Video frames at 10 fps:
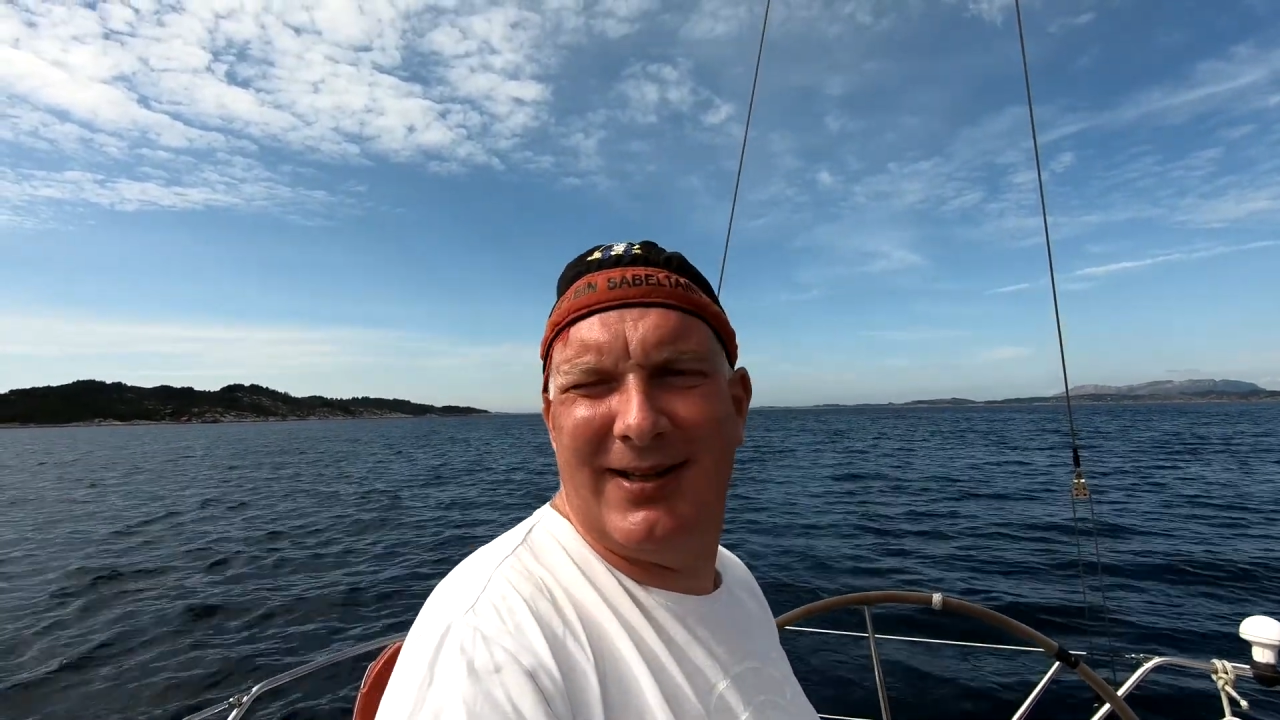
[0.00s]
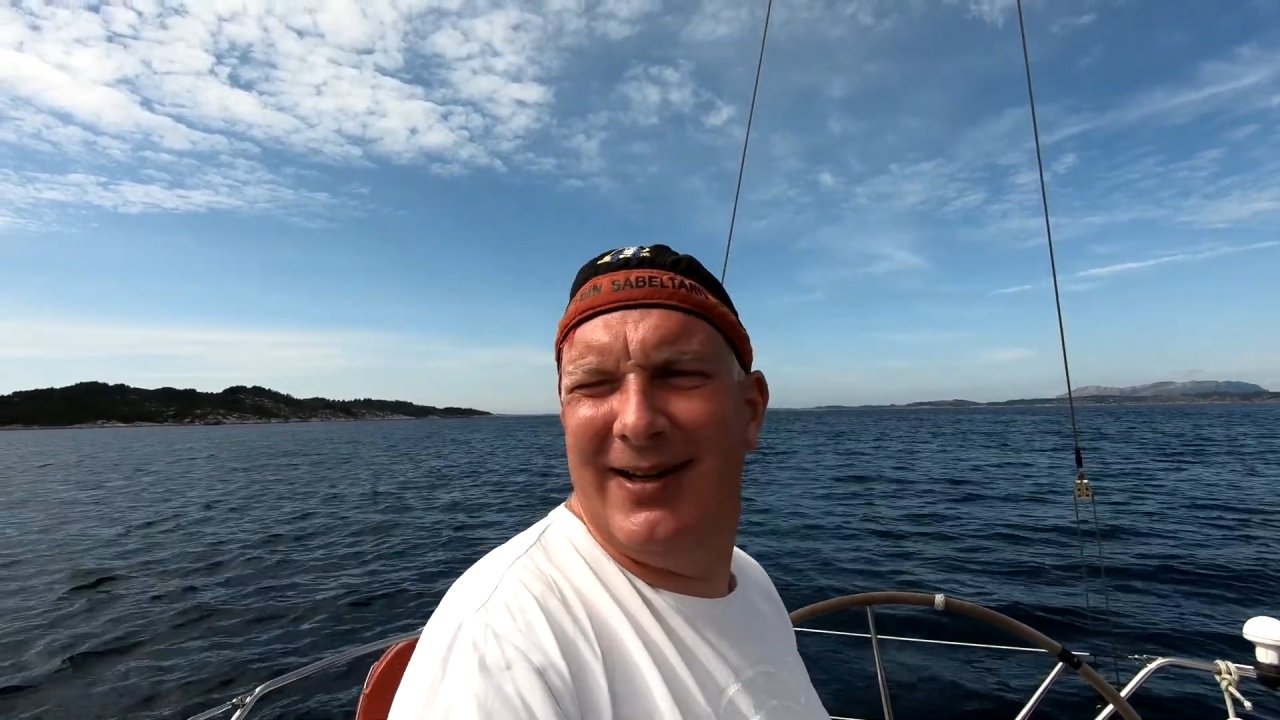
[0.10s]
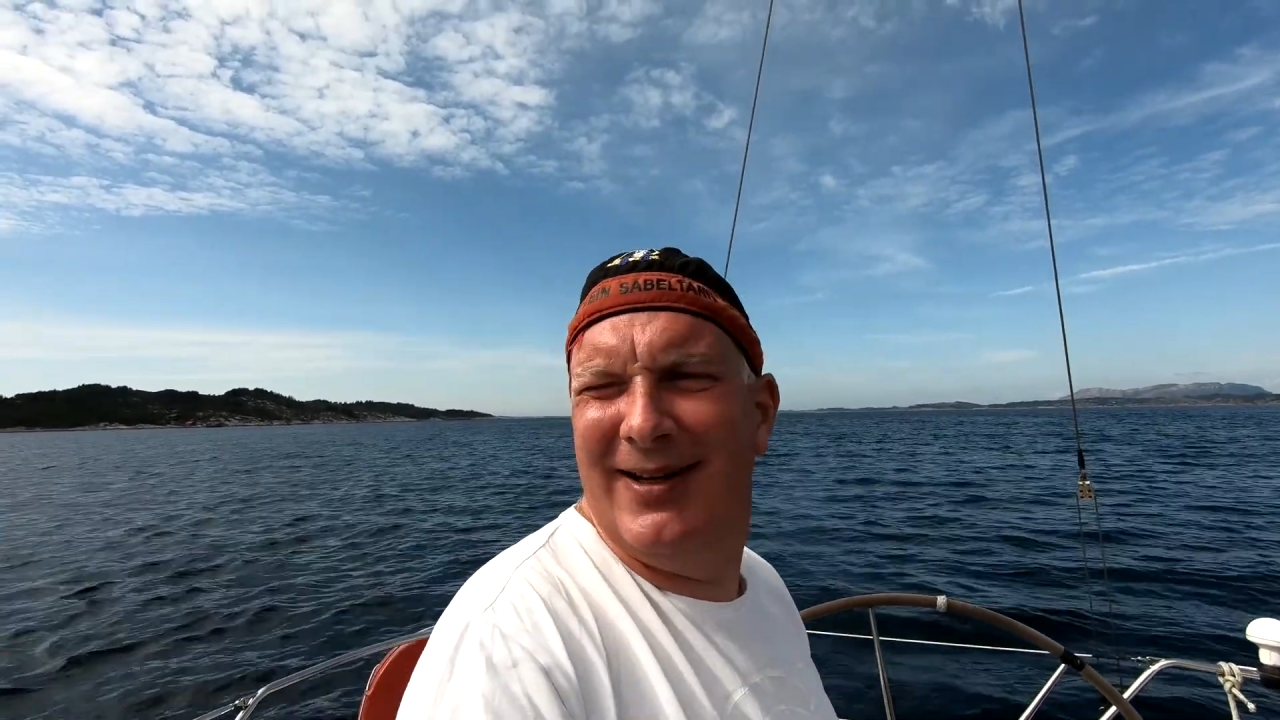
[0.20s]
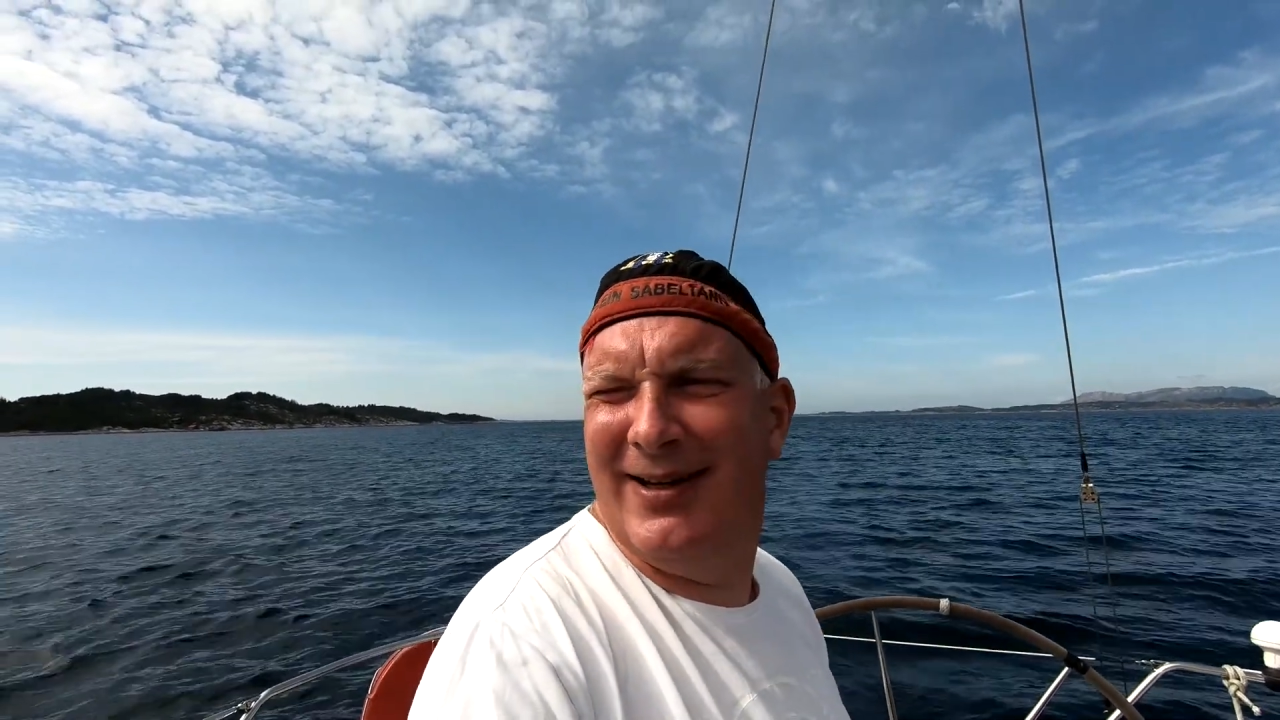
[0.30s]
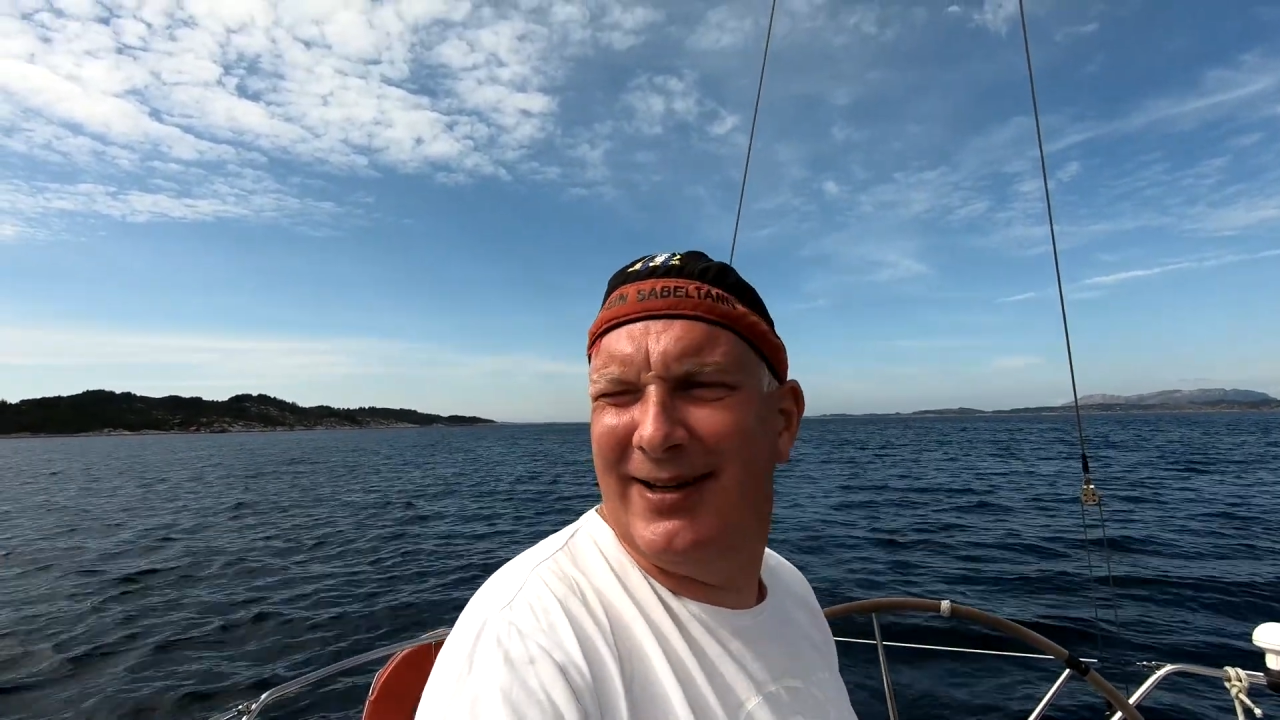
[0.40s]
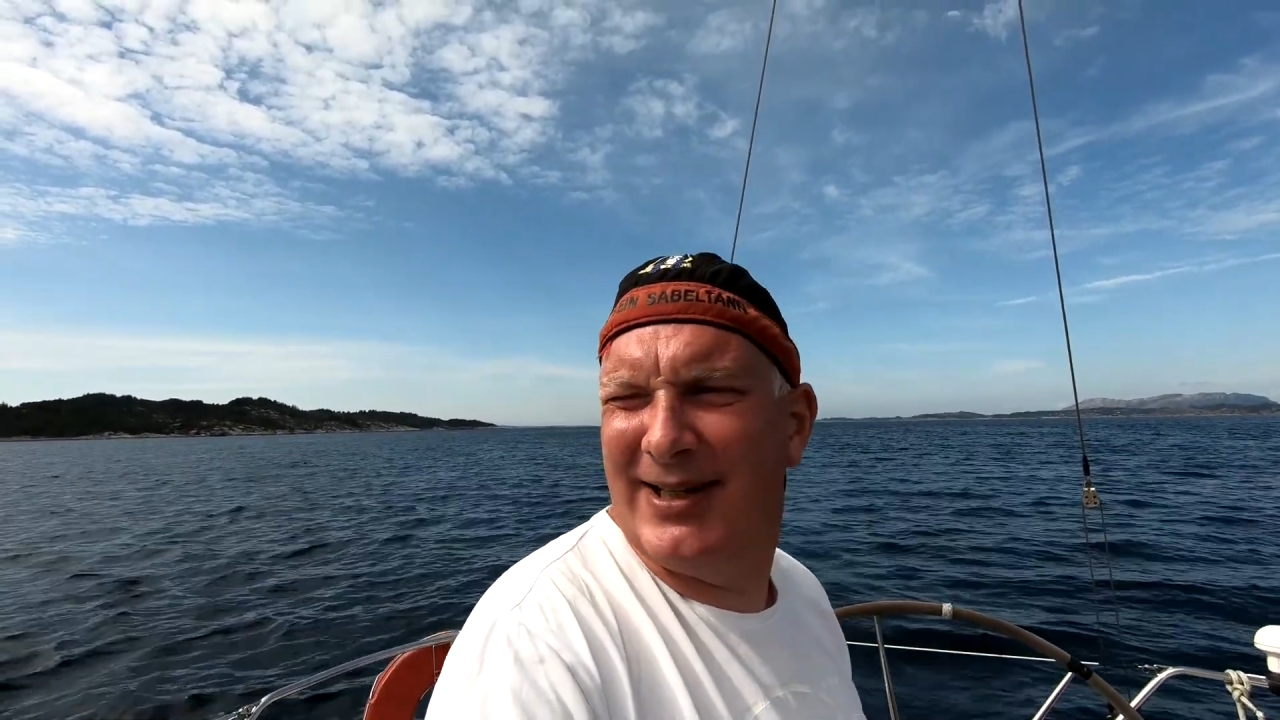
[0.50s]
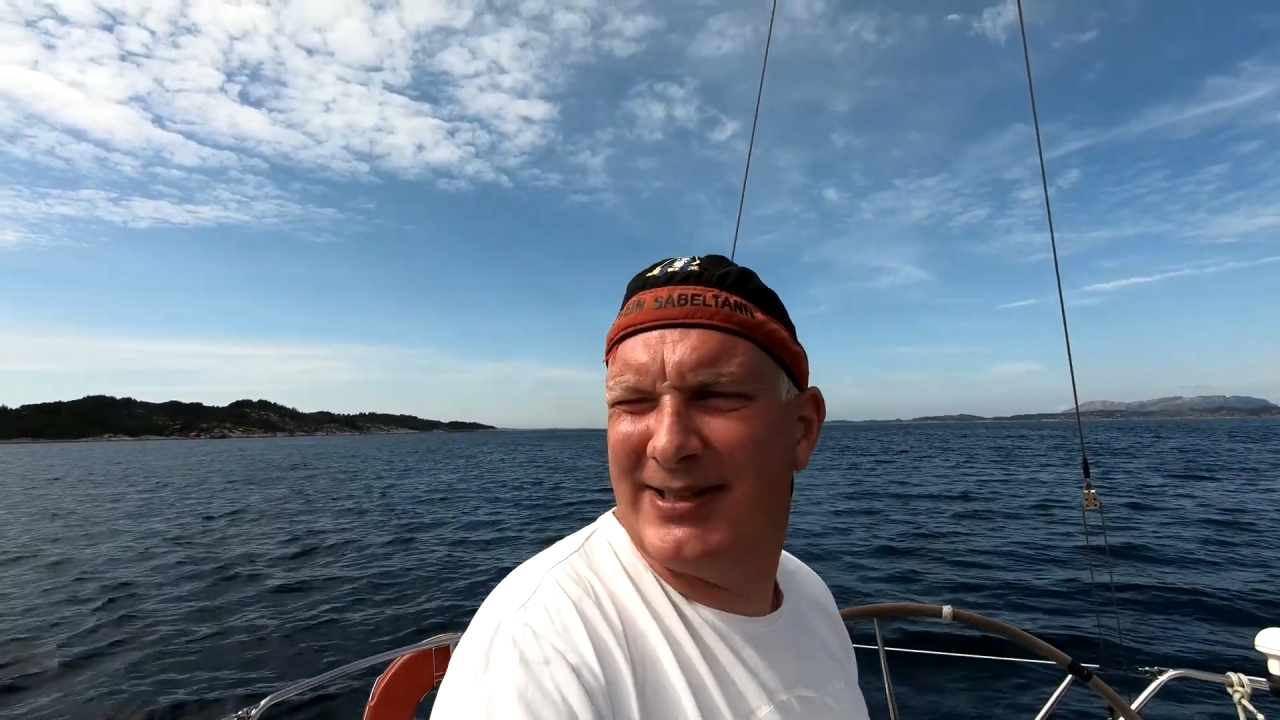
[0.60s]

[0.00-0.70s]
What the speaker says: I guess